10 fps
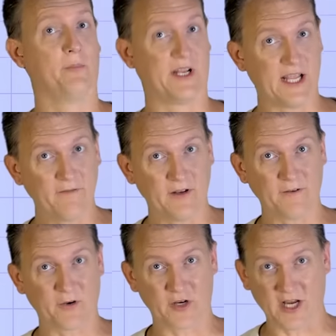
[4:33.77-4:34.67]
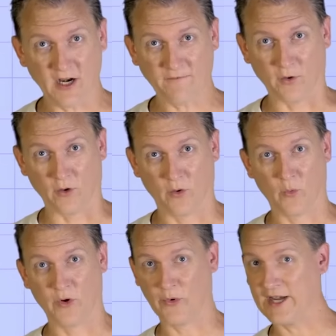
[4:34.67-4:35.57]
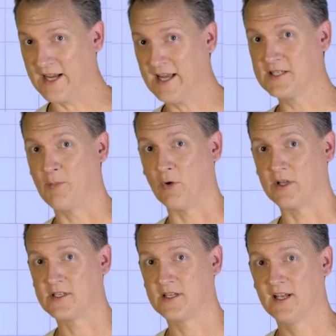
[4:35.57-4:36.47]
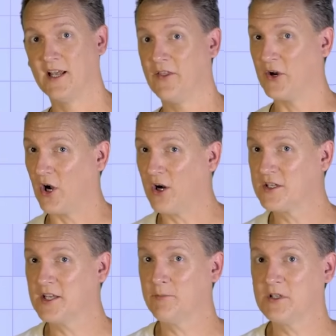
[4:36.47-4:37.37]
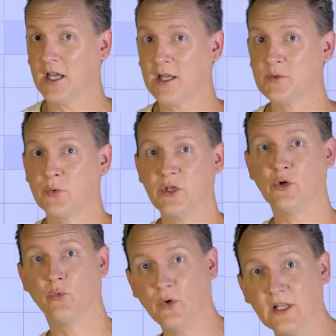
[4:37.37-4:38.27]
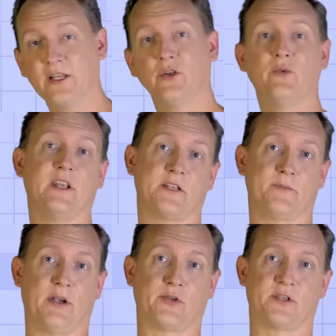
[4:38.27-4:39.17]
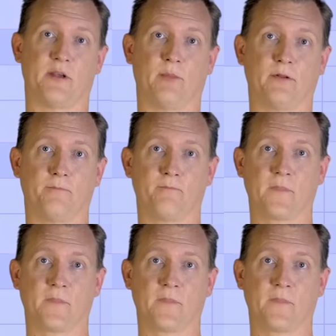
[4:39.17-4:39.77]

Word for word: But even if you're careful when writing exponents, there are some times when you really do need a special symbol.